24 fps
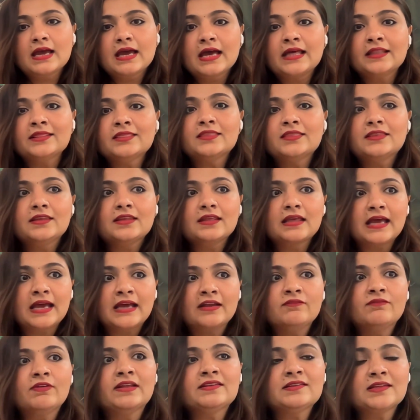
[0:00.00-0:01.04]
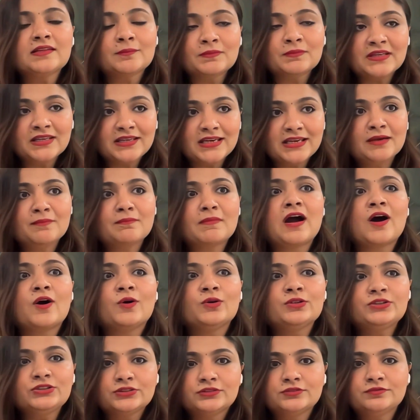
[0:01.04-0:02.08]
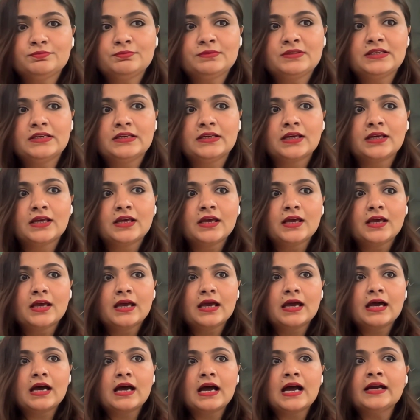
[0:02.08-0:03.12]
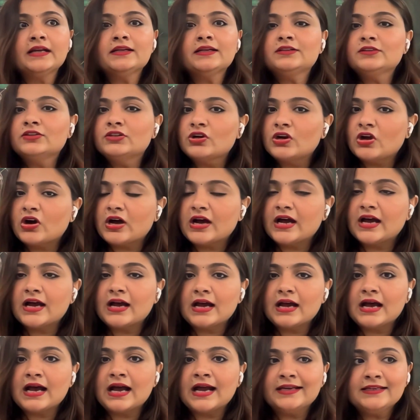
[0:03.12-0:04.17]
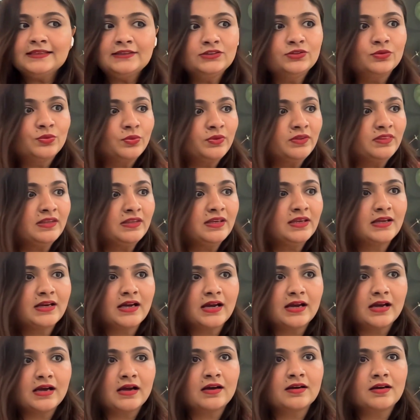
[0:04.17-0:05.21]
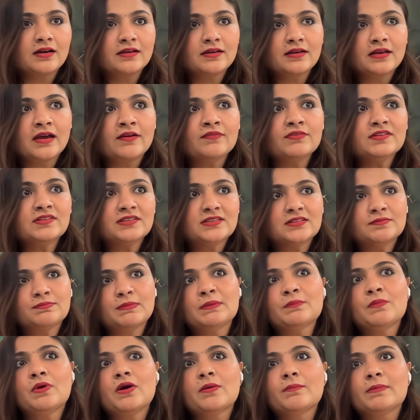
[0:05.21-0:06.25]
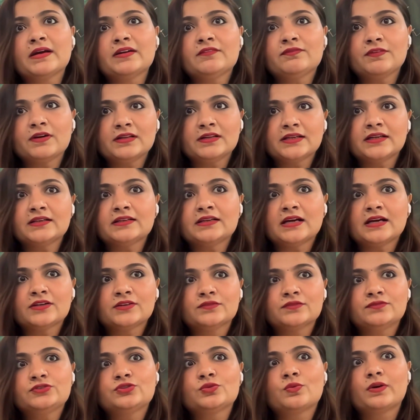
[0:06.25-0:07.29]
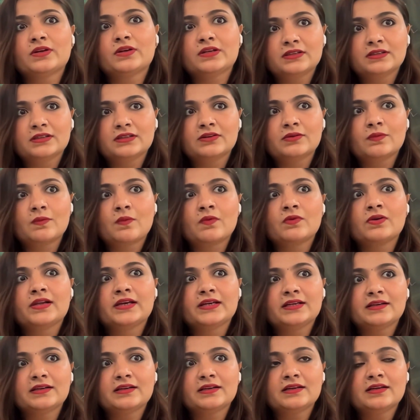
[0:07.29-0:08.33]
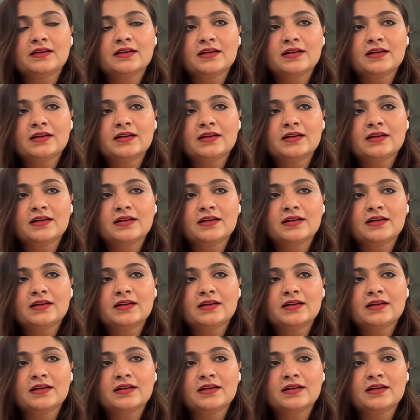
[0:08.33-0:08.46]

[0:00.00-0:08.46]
And when something came out of me, I'd not I don't think ever since my mom I'd felt that kind of joy, or like